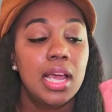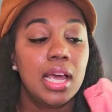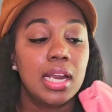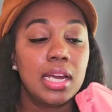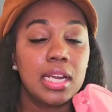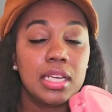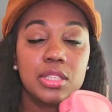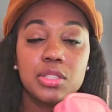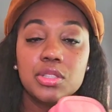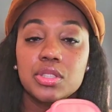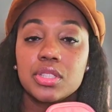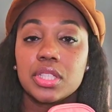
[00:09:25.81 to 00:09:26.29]

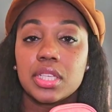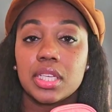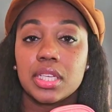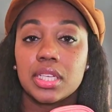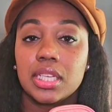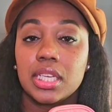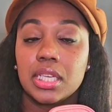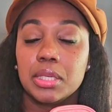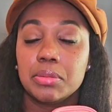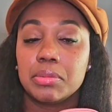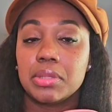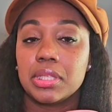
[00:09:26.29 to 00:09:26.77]
And I usually
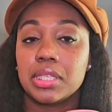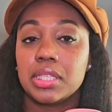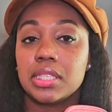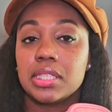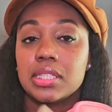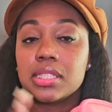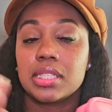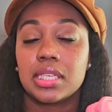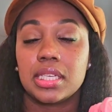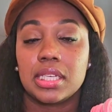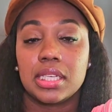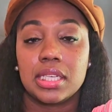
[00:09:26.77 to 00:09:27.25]
can keep
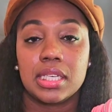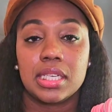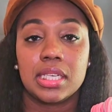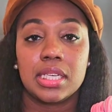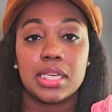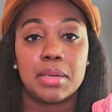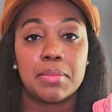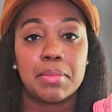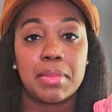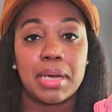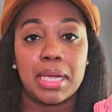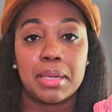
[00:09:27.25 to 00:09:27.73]
this
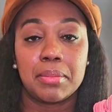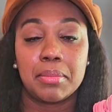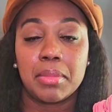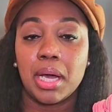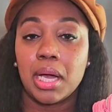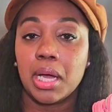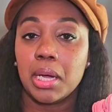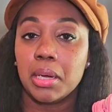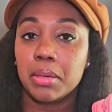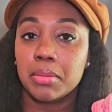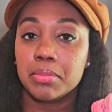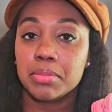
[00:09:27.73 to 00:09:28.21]
in my
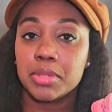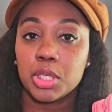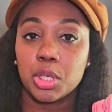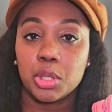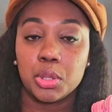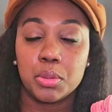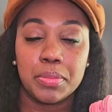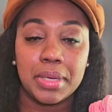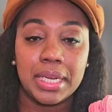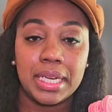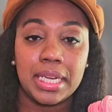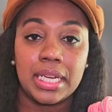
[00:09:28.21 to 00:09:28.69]
mom
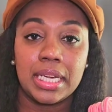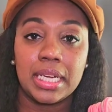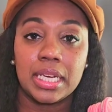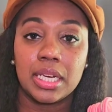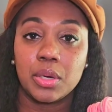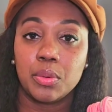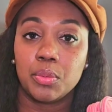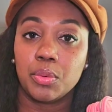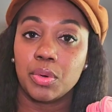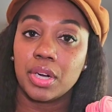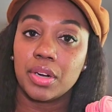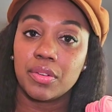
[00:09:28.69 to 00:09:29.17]
tote bag
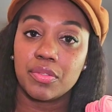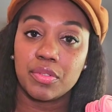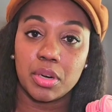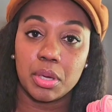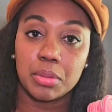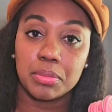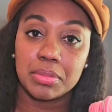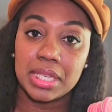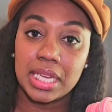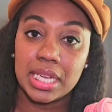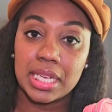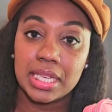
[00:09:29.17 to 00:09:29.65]
or whatever
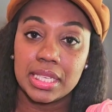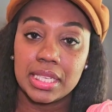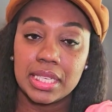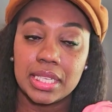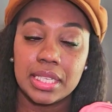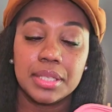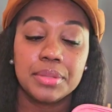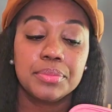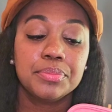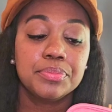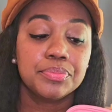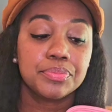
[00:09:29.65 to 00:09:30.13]
I'm
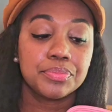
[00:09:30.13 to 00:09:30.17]
taking.